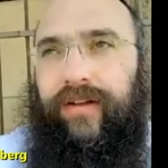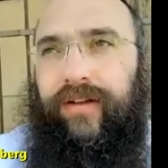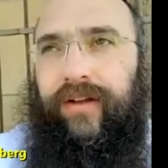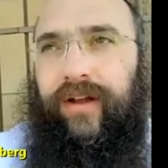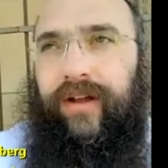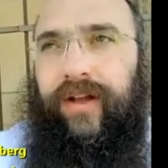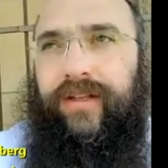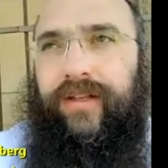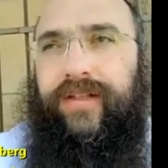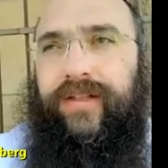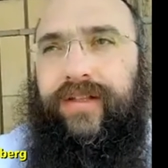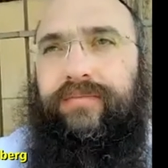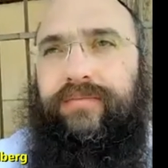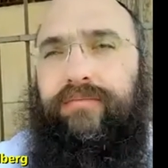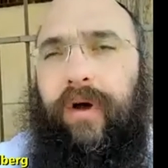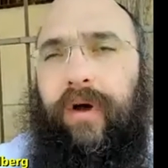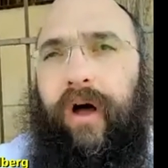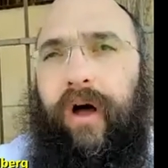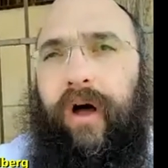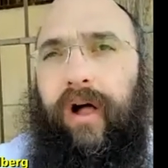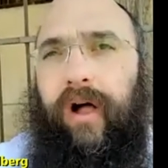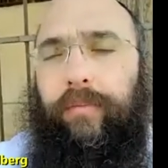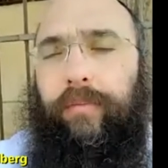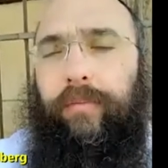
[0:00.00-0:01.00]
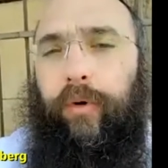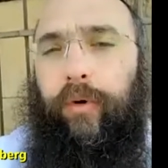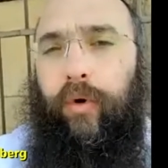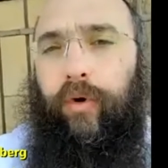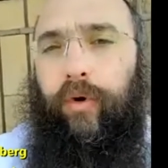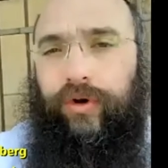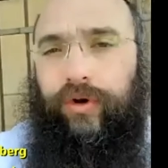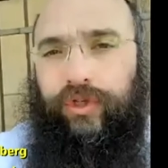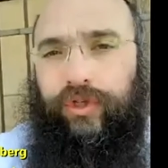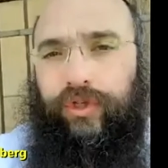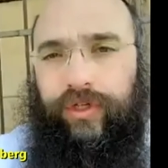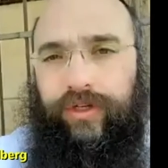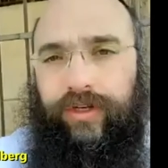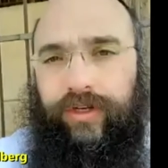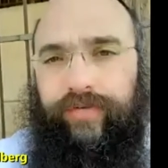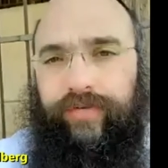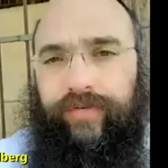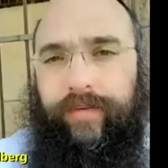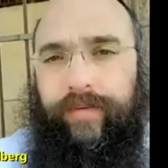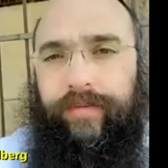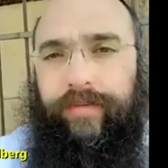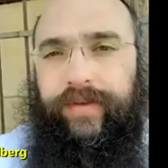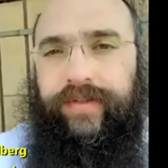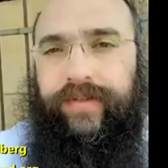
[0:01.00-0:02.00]
a small portion of
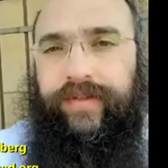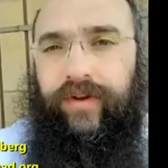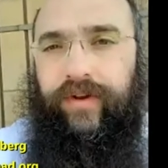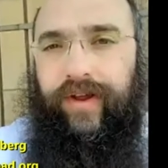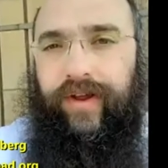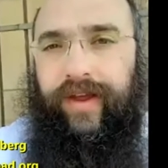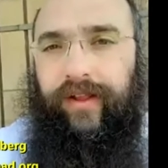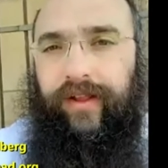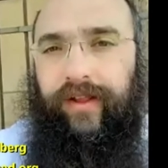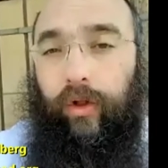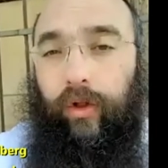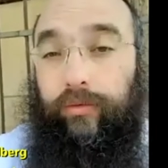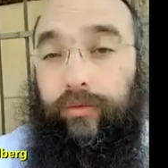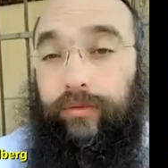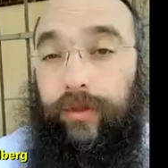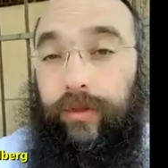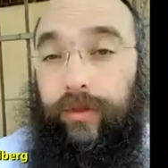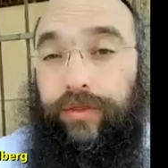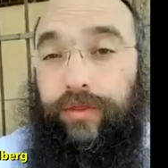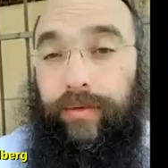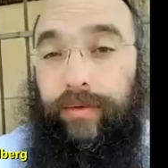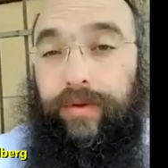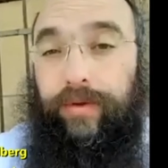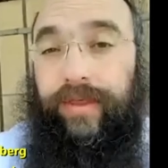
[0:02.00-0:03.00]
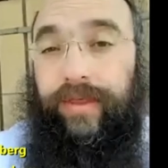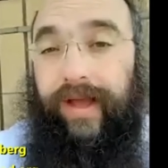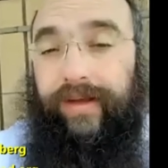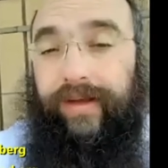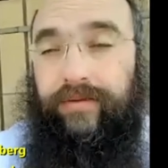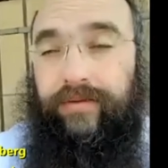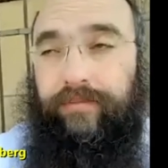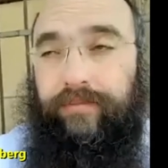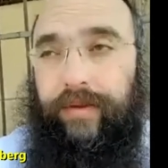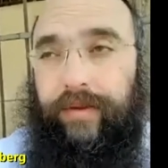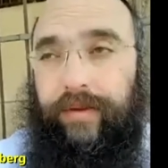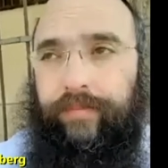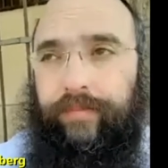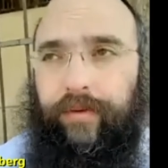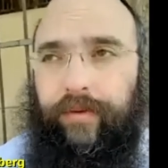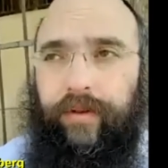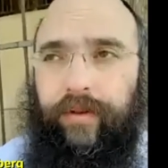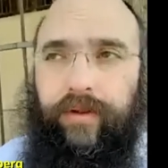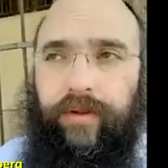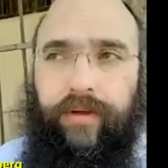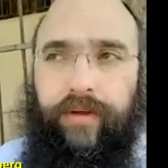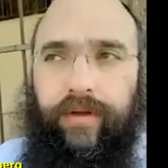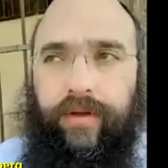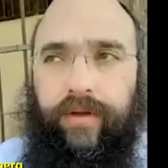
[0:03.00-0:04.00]
Am Yisrael, only 3,000
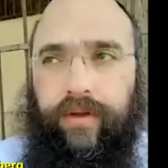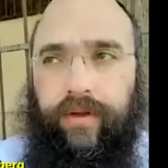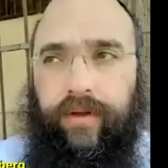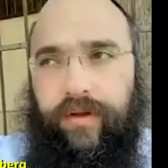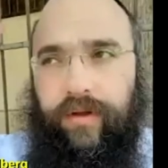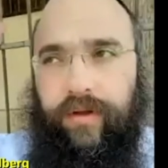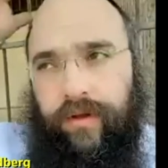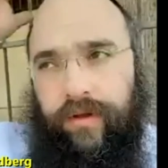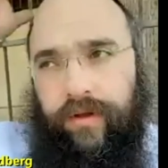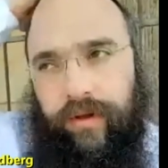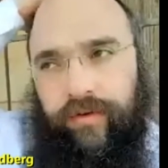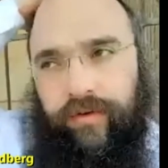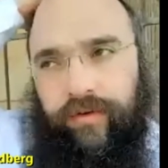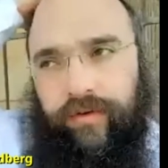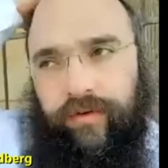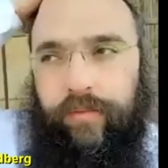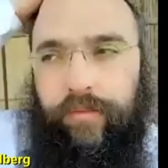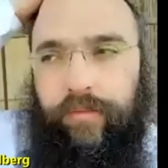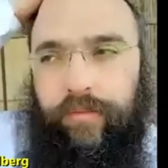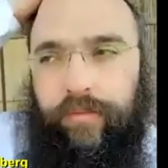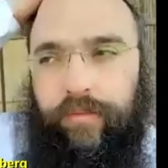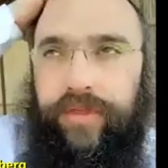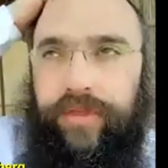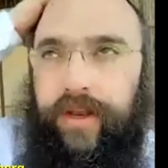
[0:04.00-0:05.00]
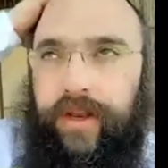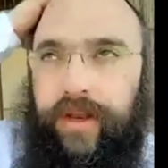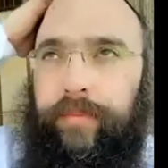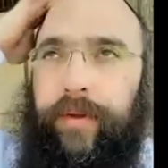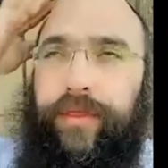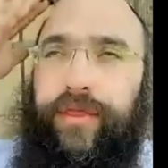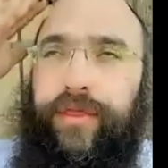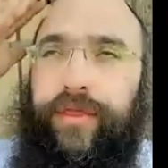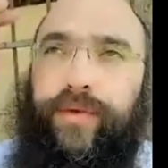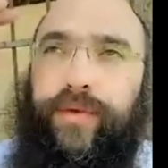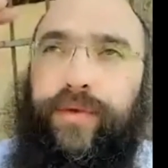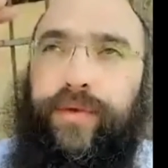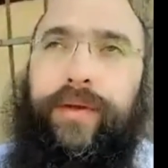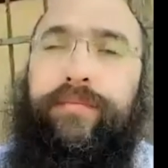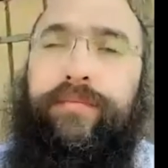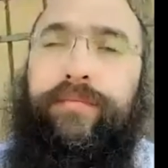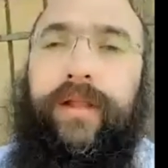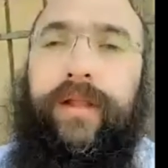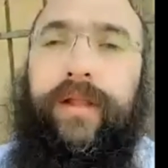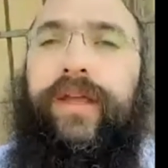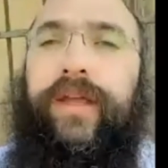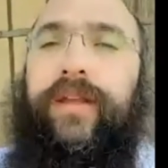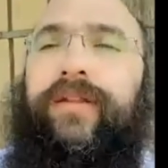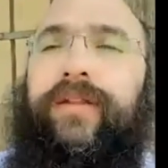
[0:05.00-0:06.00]
people from within about 3
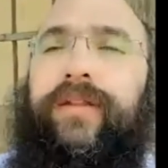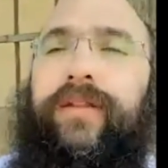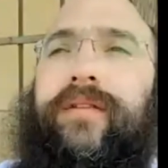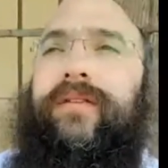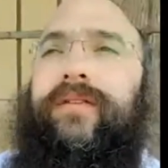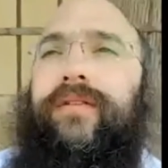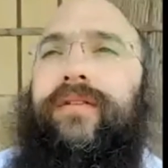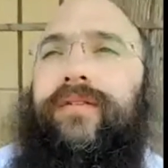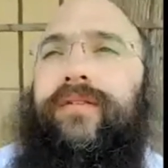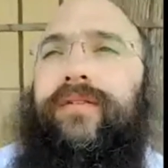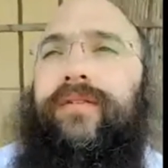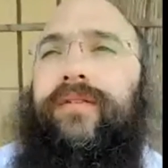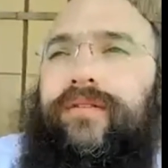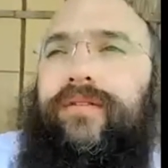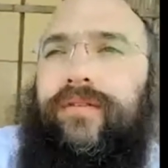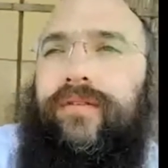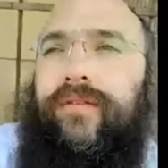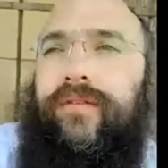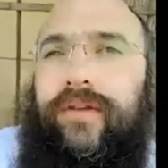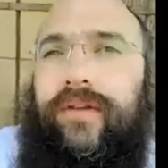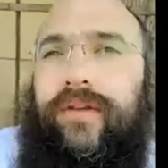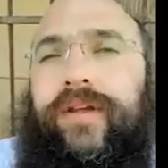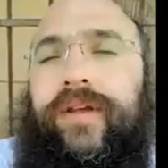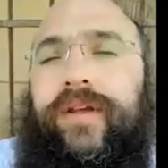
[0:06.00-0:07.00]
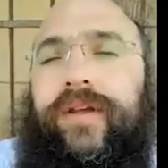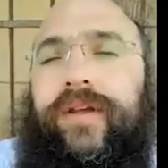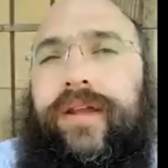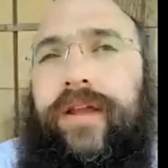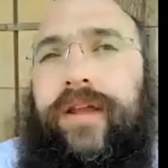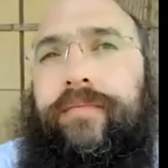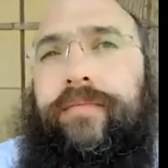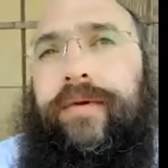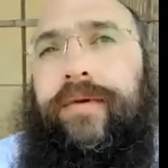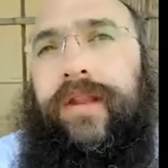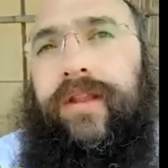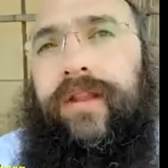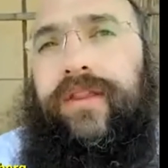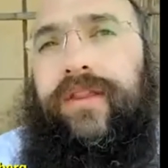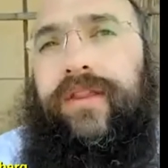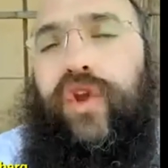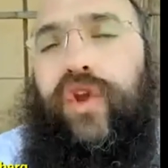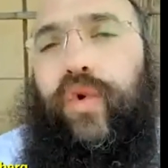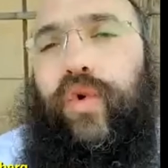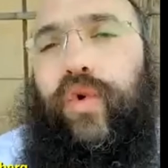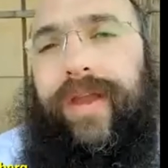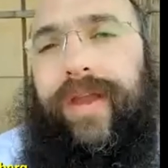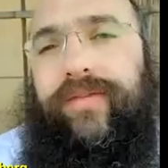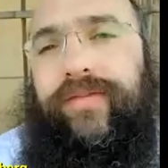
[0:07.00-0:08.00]
million, committed the
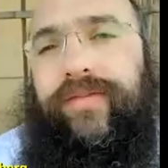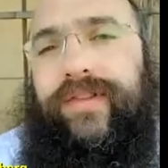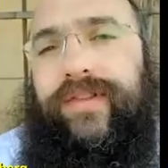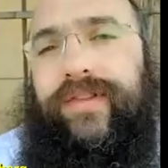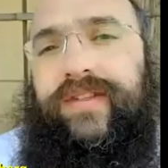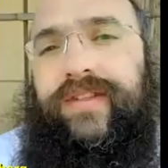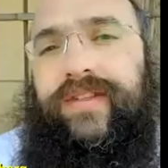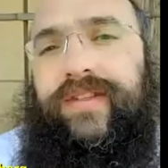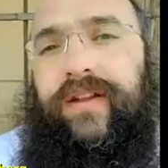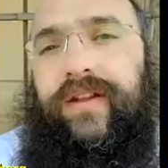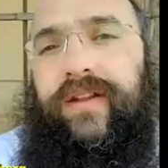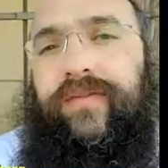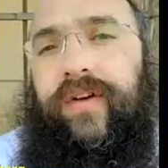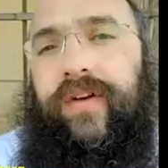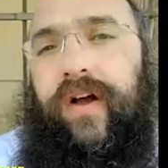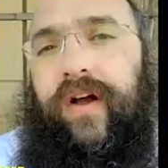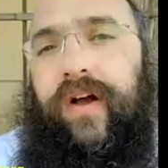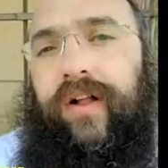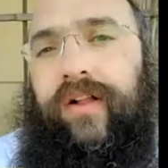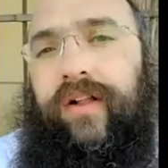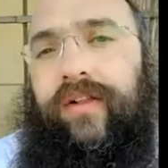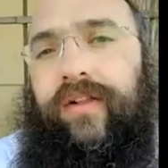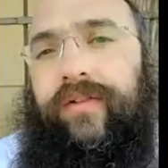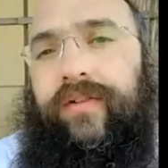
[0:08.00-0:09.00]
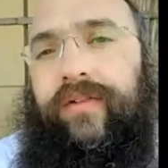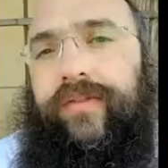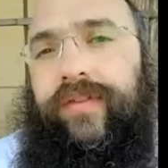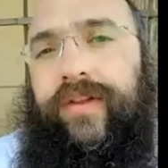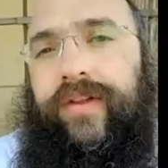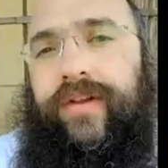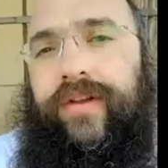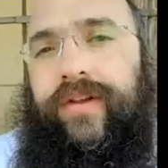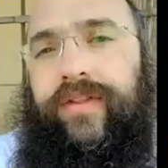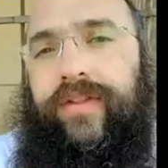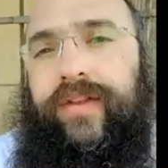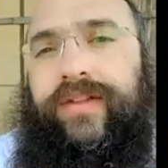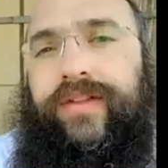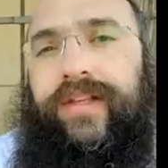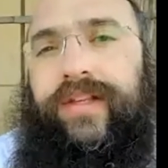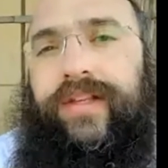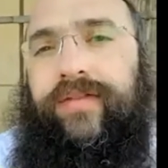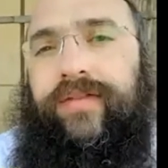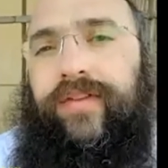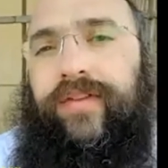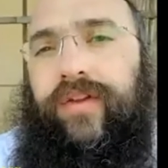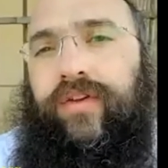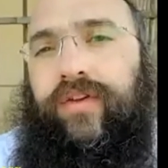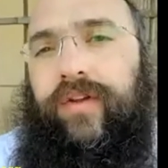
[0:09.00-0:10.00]
gravest sin of all, the sin
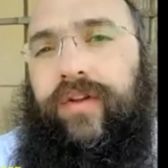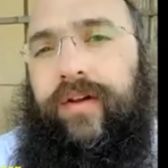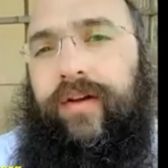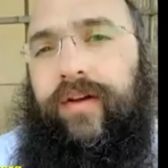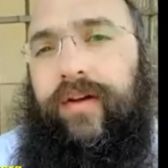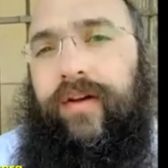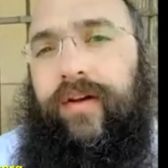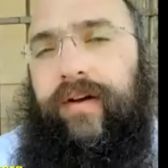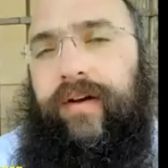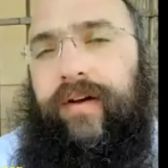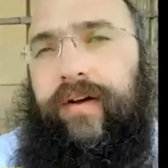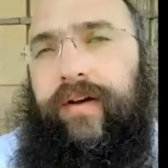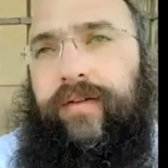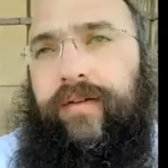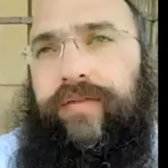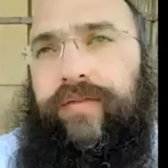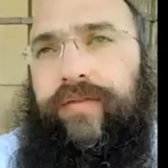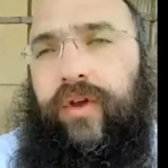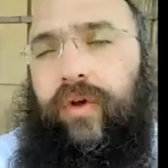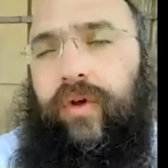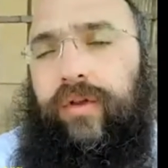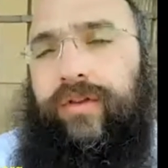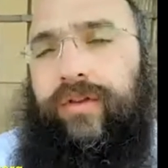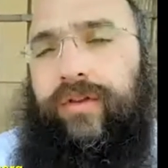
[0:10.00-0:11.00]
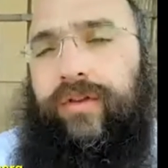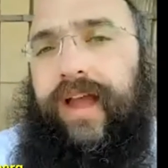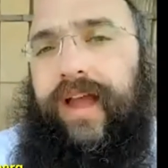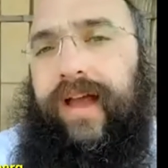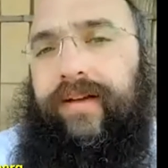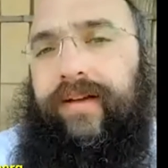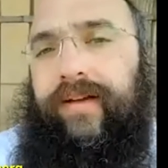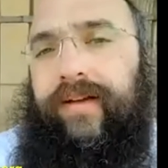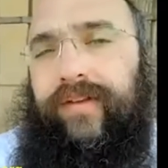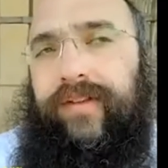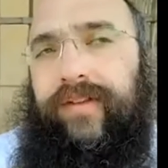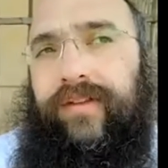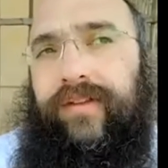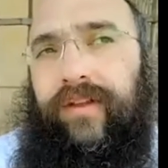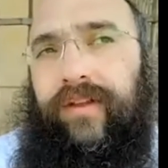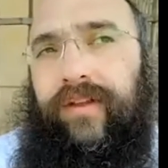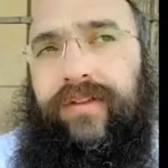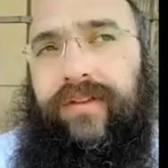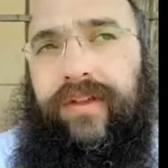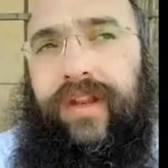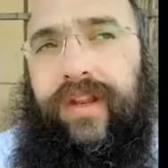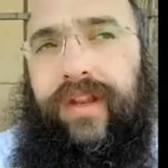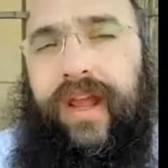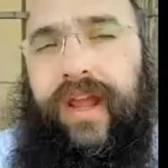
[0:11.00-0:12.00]
of the golden calf. Until
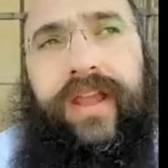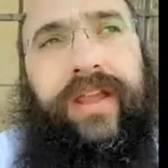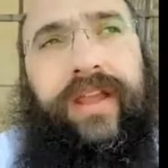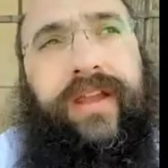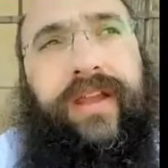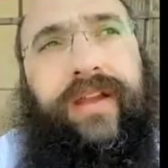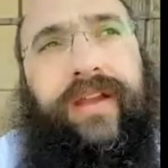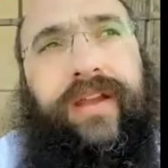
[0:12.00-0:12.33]
today,